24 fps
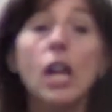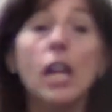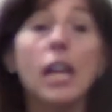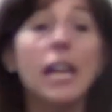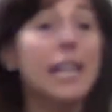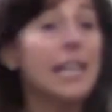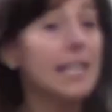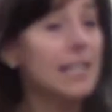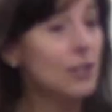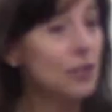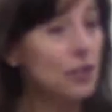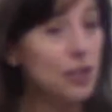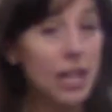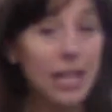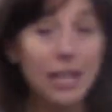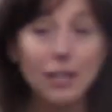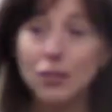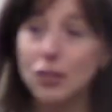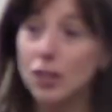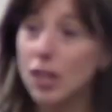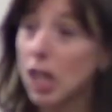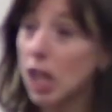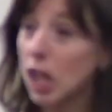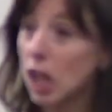he didn't
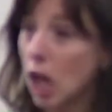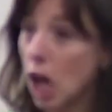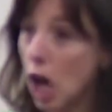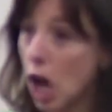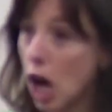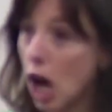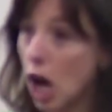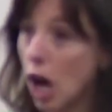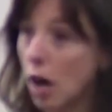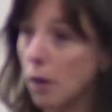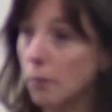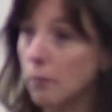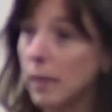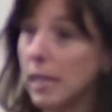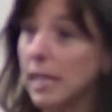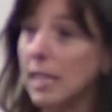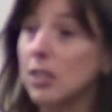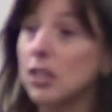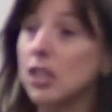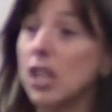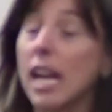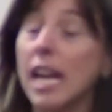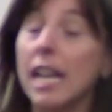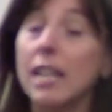change the law, but
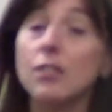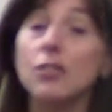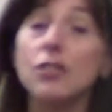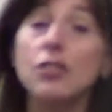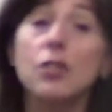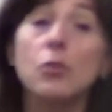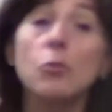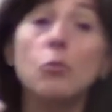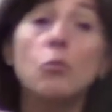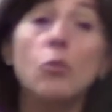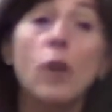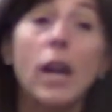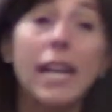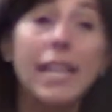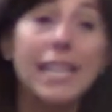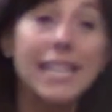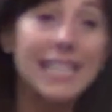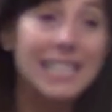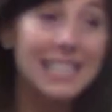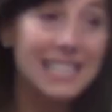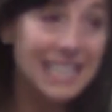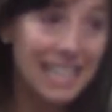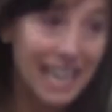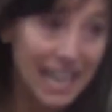he changed the
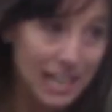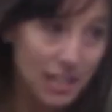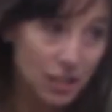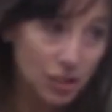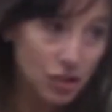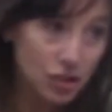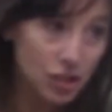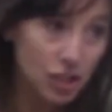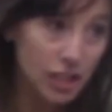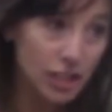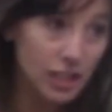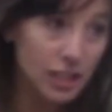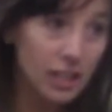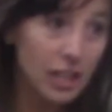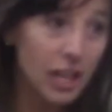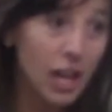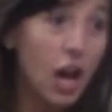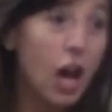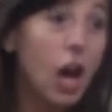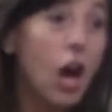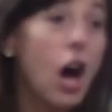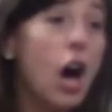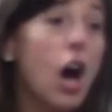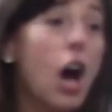regulation
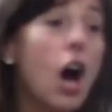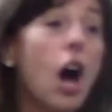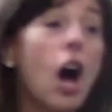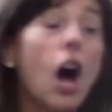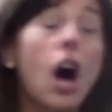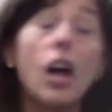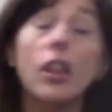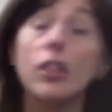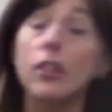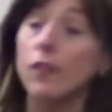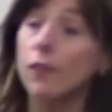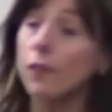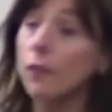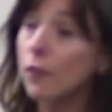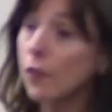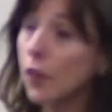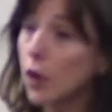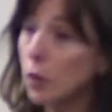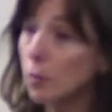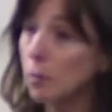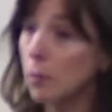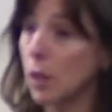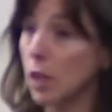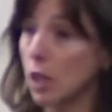on the
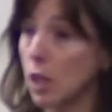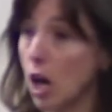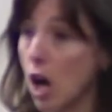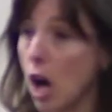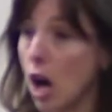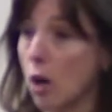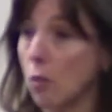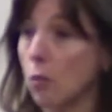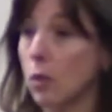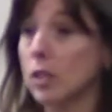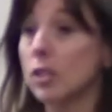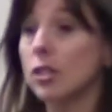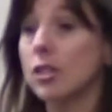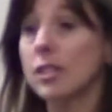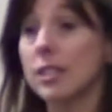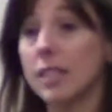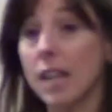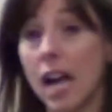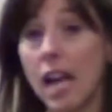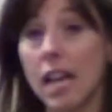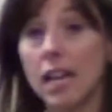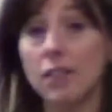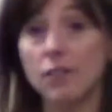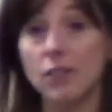FERPA law, which is
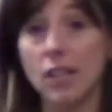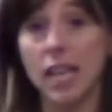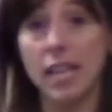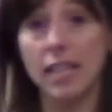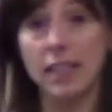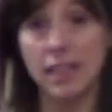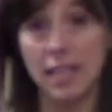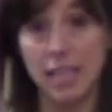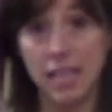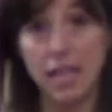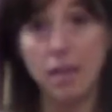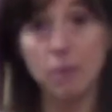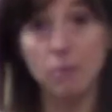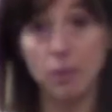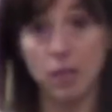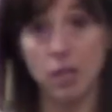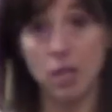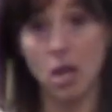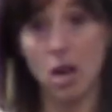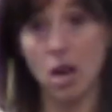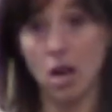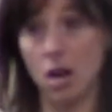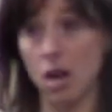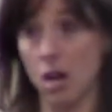kind of like the HIPAA
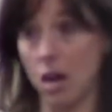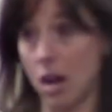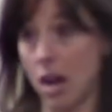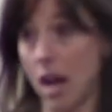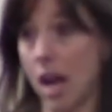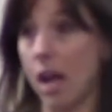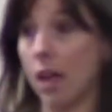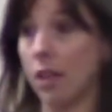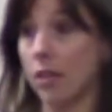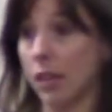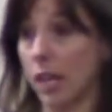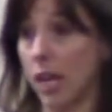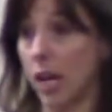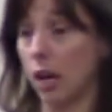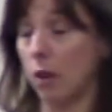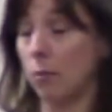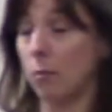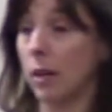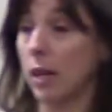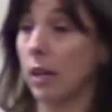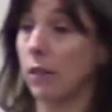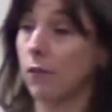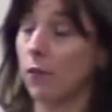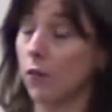law or
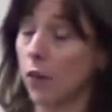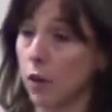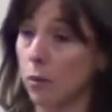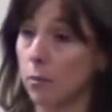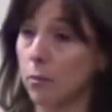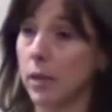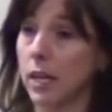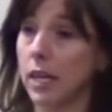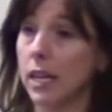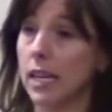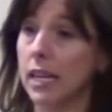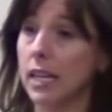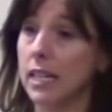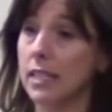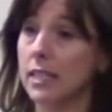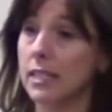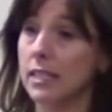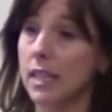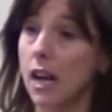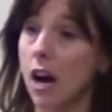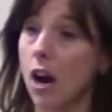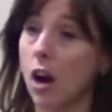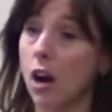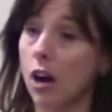healthcare, but FERPA
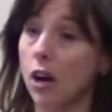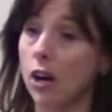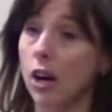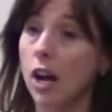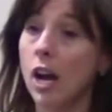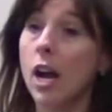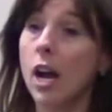is our